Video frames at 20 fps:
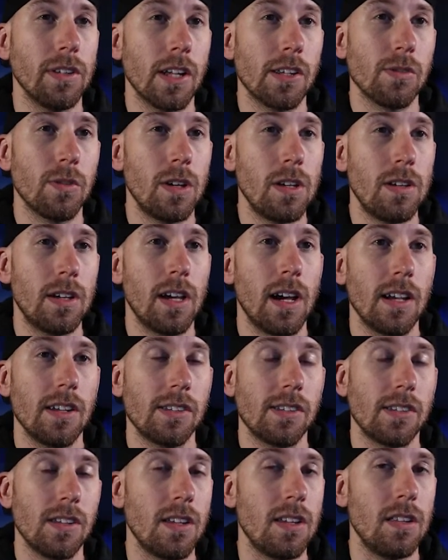That's why you
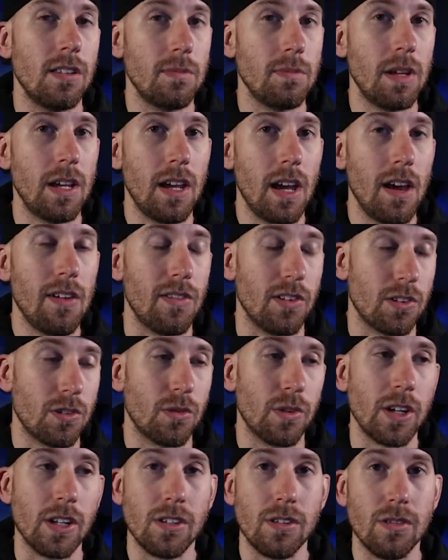guys see me having
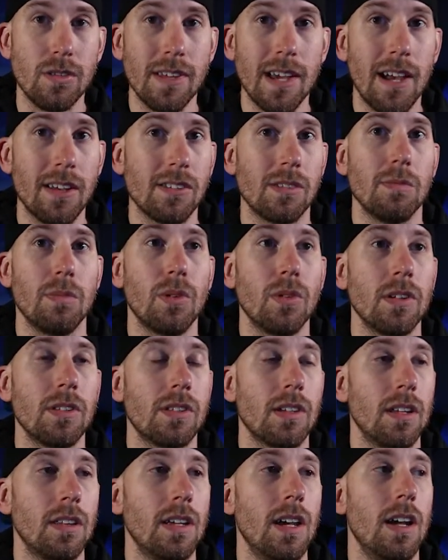22,000
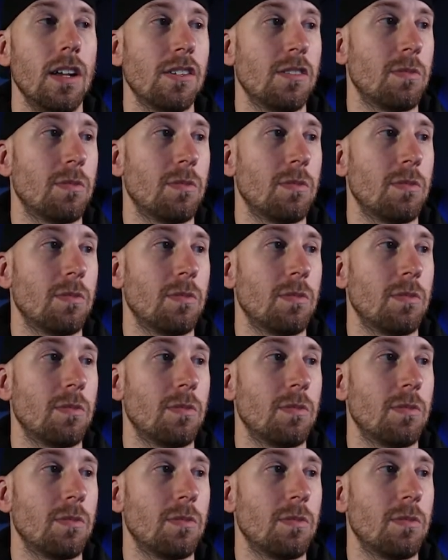points on that,